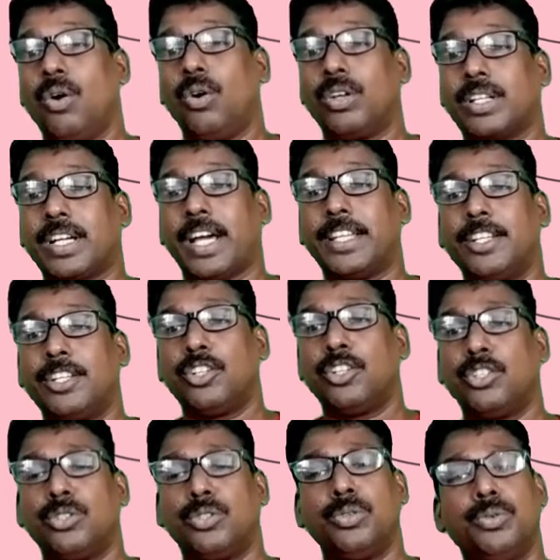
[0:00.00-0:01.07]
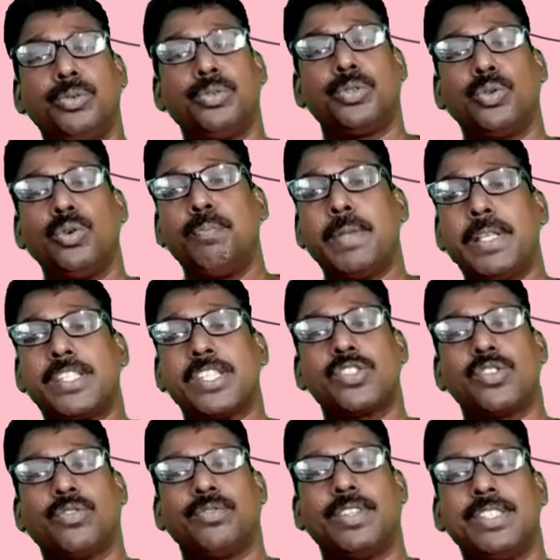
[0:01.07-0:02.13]
or correct to 2
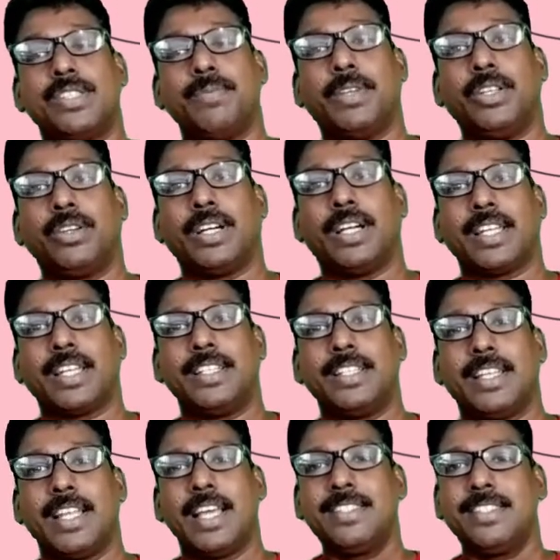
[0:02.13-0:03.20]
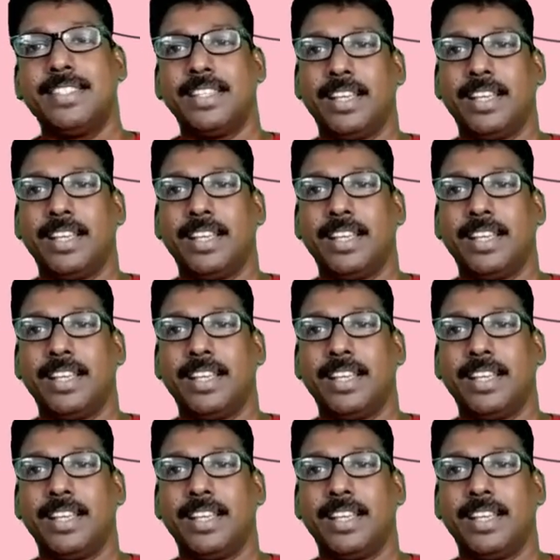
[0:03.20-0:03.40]
places of decimal you can write it as